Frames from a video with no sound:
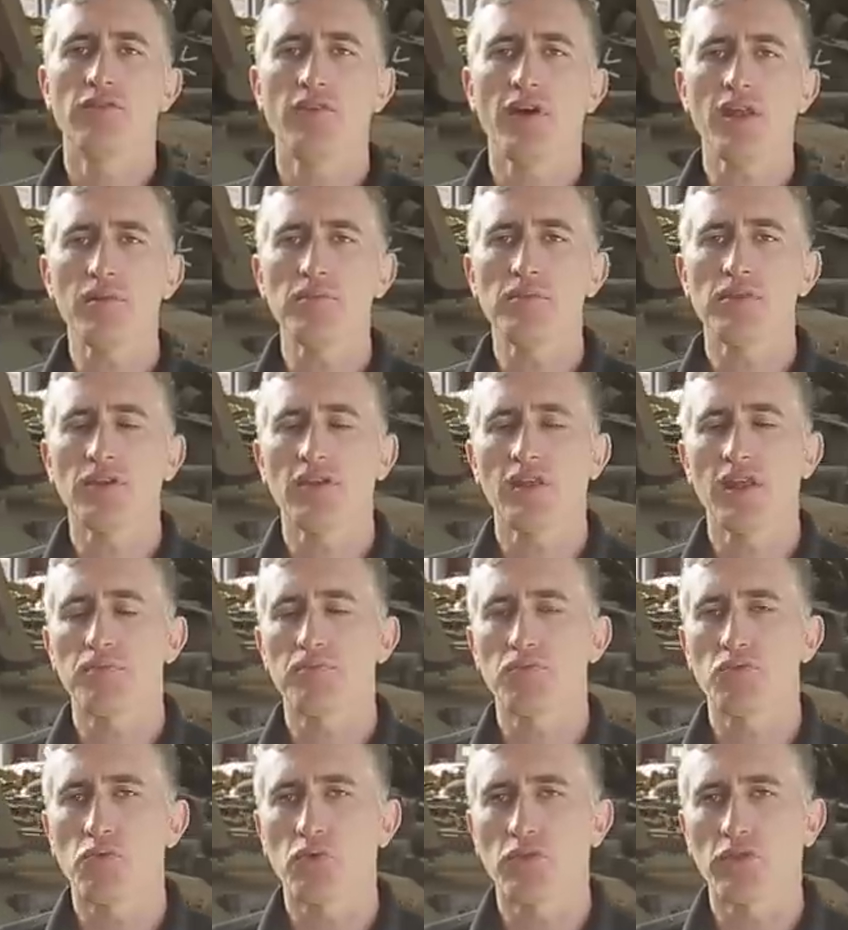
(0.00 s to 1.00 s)
Development of
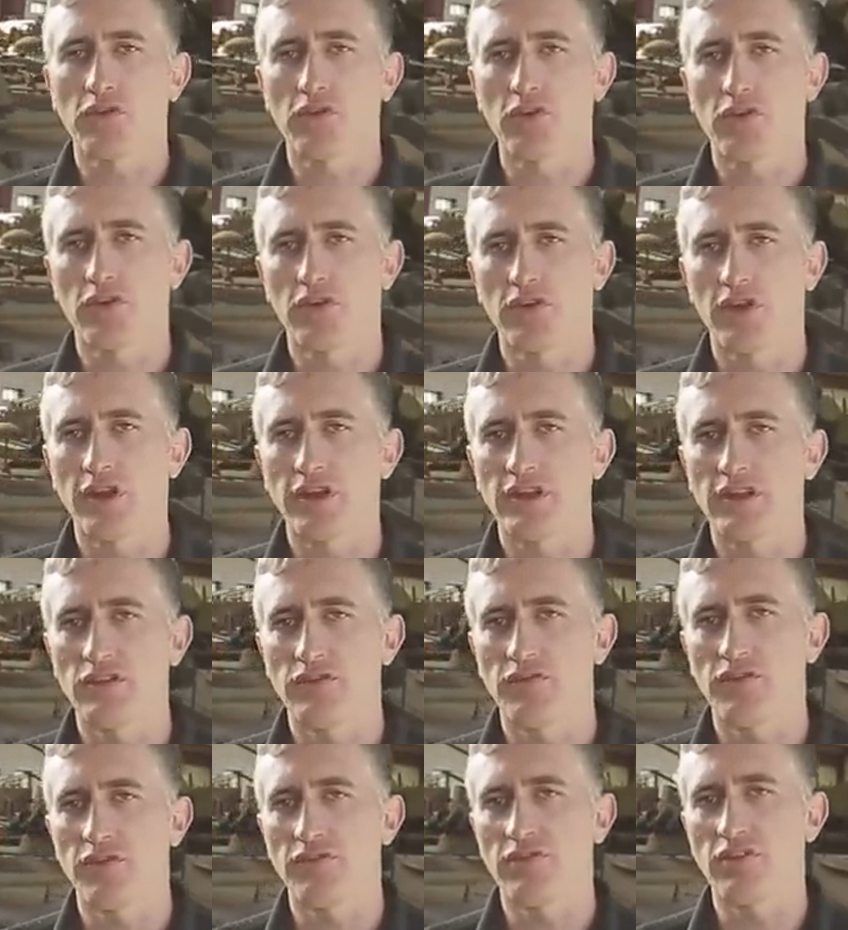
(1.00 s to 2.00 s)
Leopard 1 started in
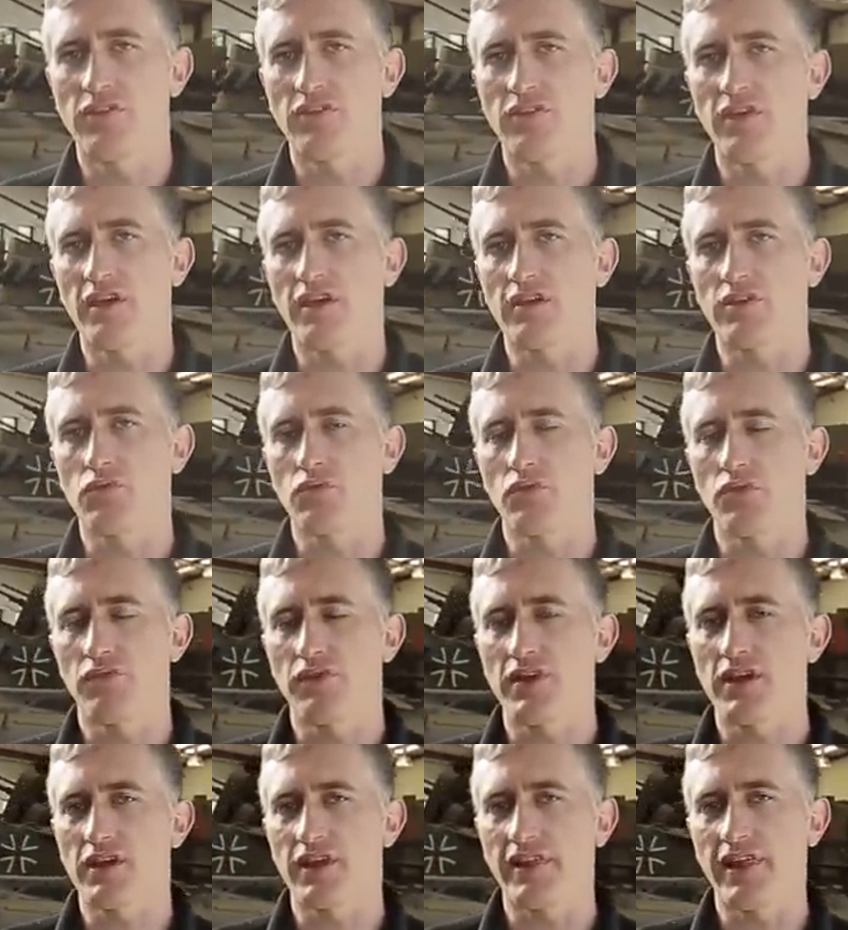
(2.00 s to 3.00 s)
1956, with the
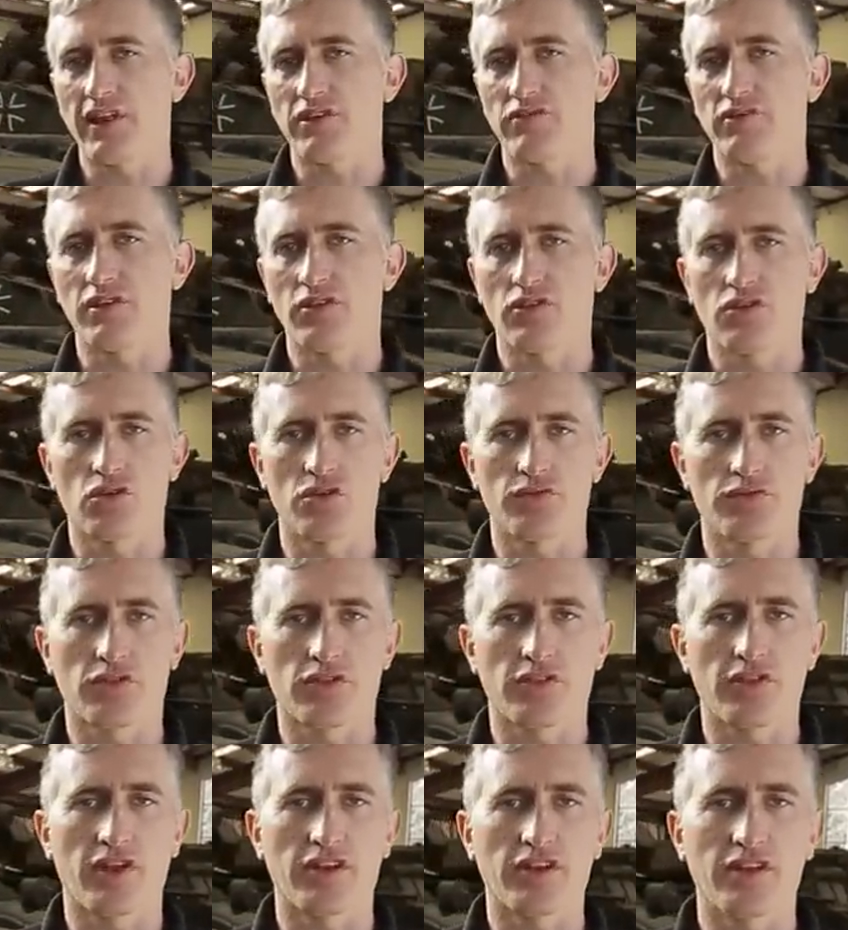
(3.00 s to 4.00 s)
vehicle entering
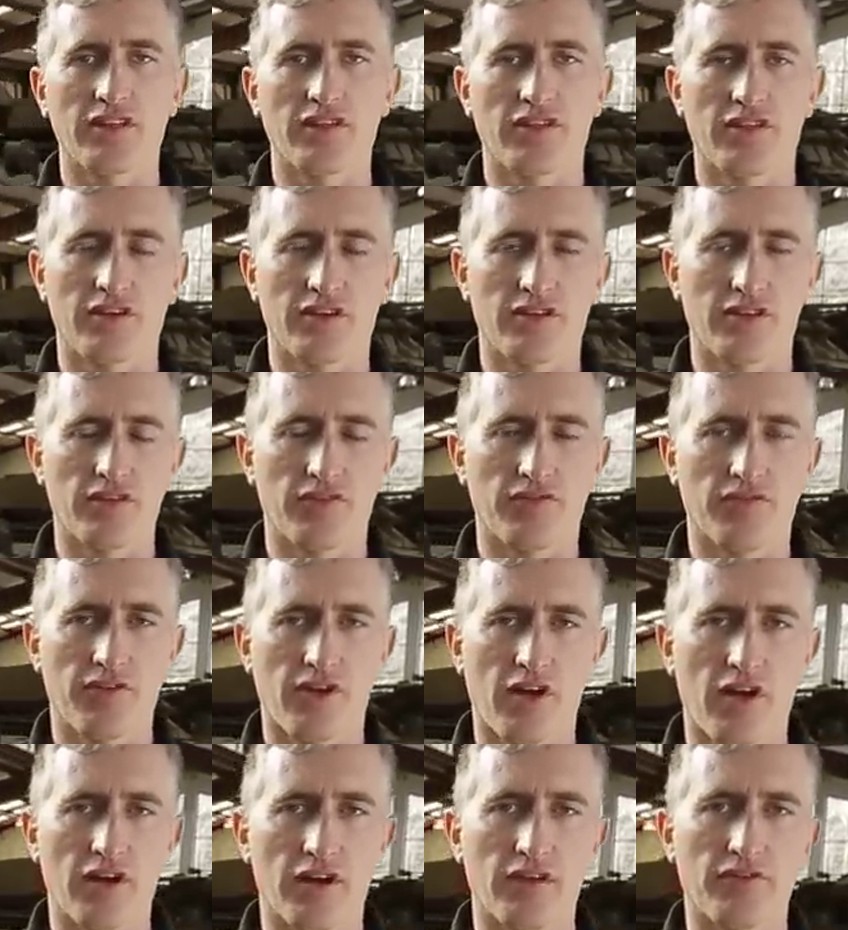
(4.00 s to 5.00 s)
service in
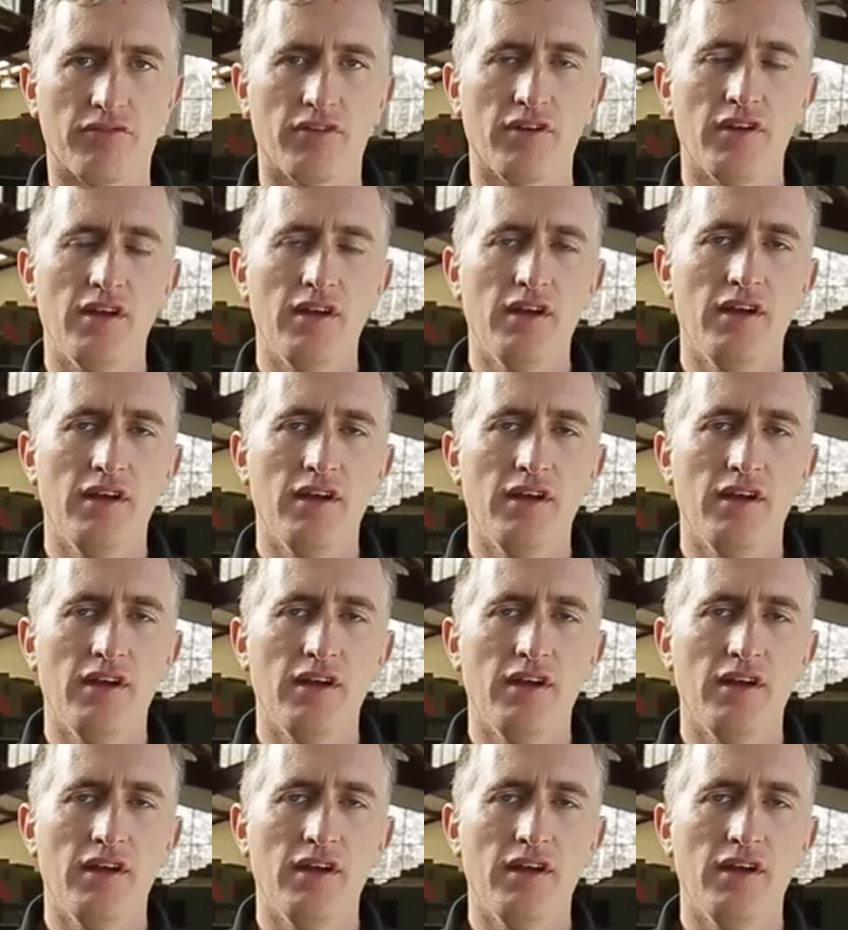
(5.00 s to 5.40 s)
1965.